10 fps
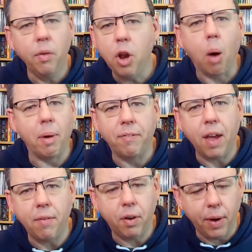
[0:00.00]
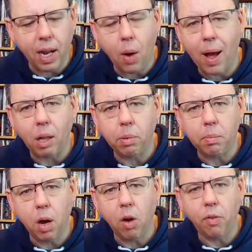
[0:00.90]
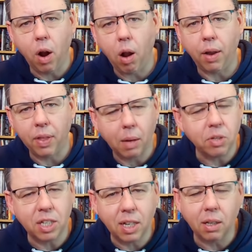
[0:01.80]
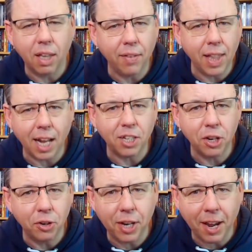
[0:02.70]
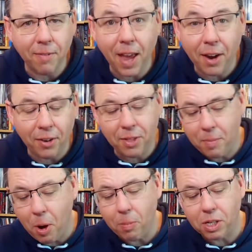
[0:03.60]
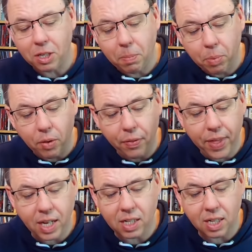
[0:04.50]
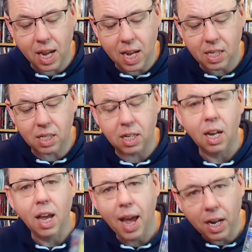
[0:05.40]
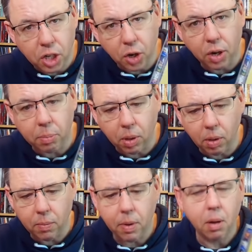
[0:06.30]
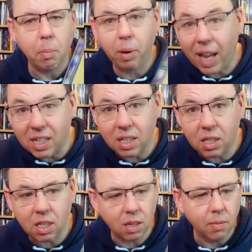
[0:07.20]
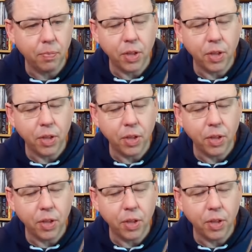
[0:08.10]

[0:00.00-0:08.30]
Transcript: Not my favourite Ringo album overall. I think I'm still giving that to Goodnight Vienna at the moment. But this is enjoyable, pleasant,